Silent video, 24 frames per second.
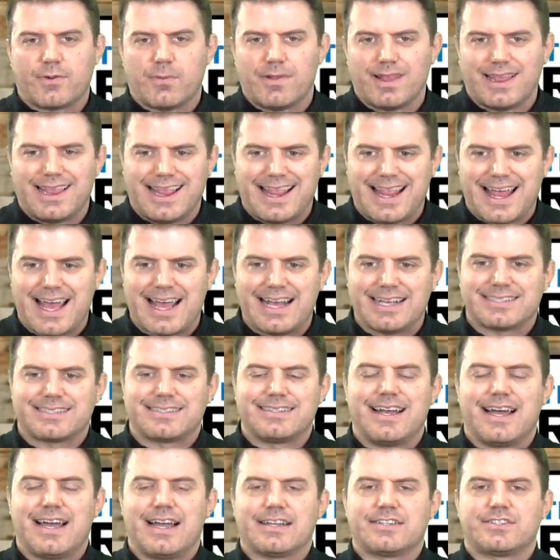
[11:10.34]
last
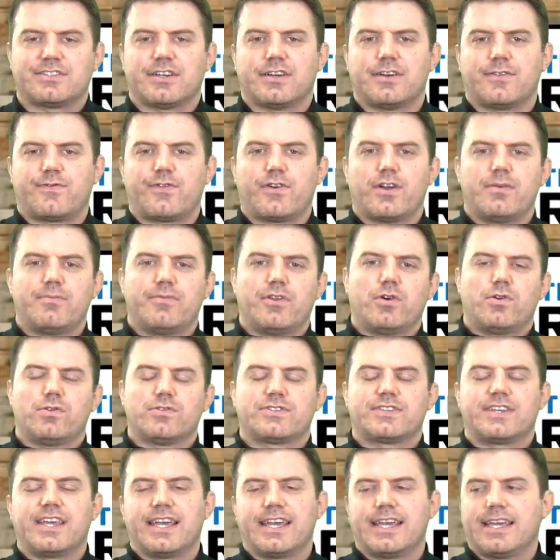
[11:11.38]
night from those
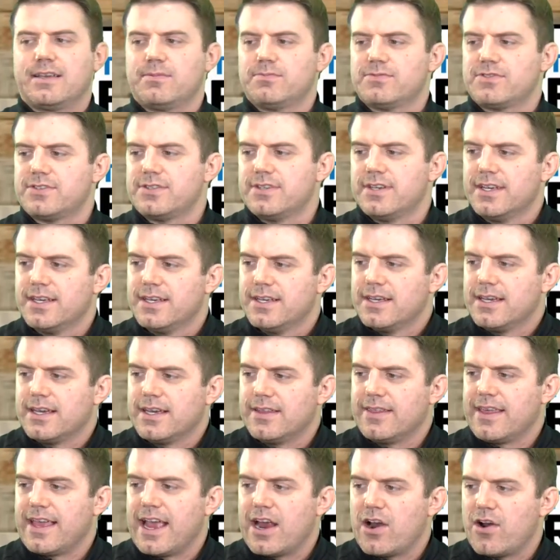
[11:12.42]
games in
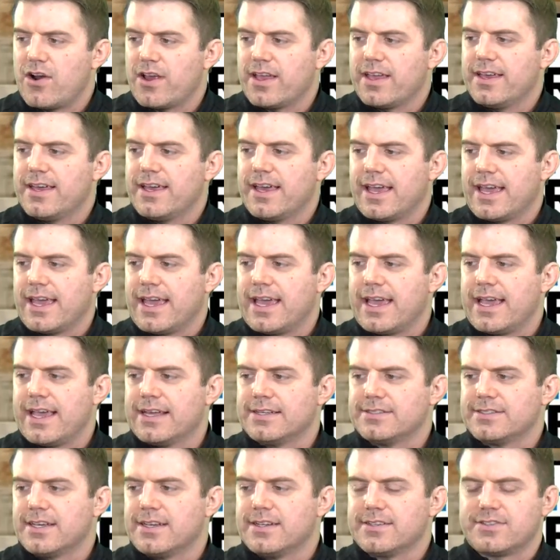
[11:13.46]
the area, and
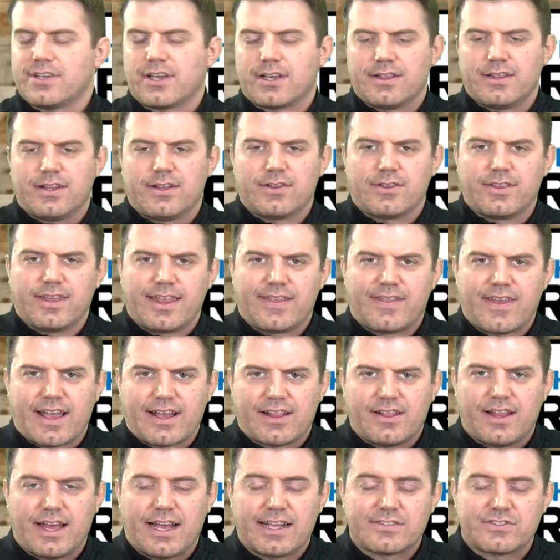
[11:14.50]
take a look at that
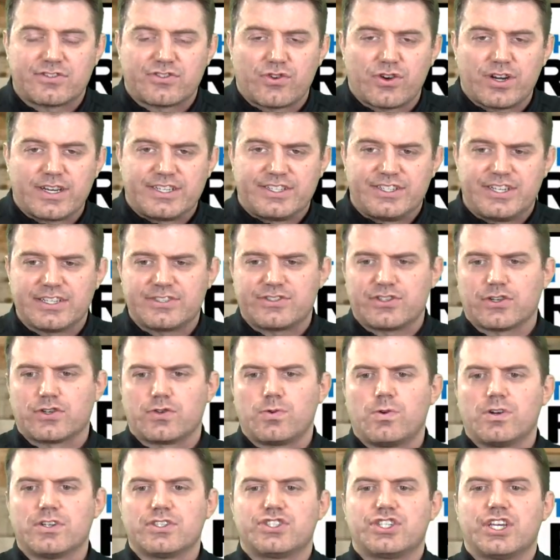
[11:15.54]
Class 3 District
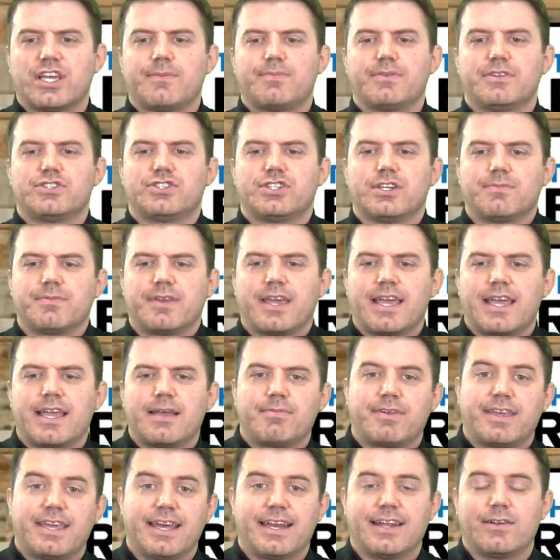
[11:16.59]
1 championship game.
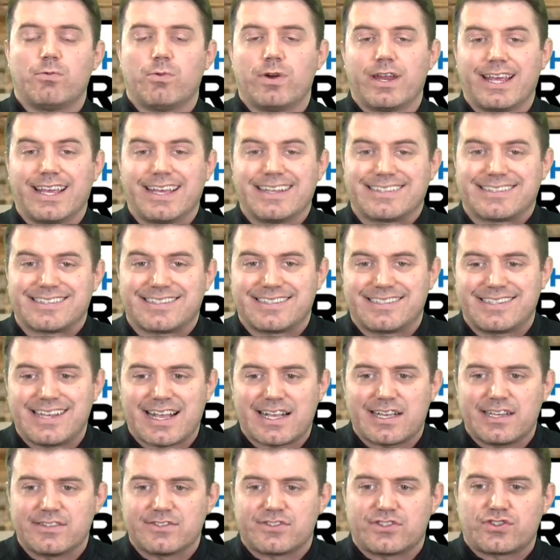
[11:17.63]
Kennett winning its
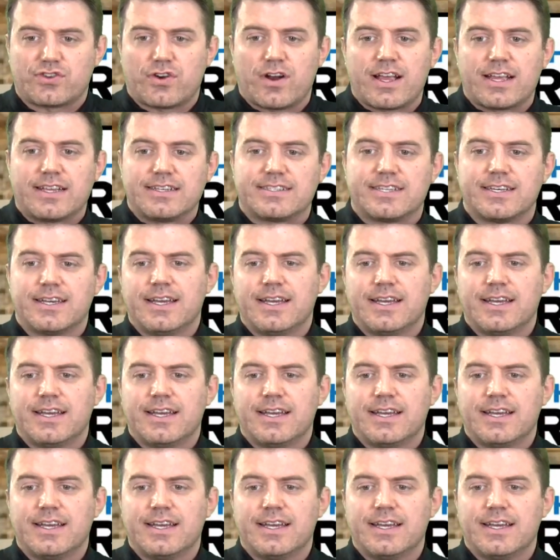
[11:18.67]
second straight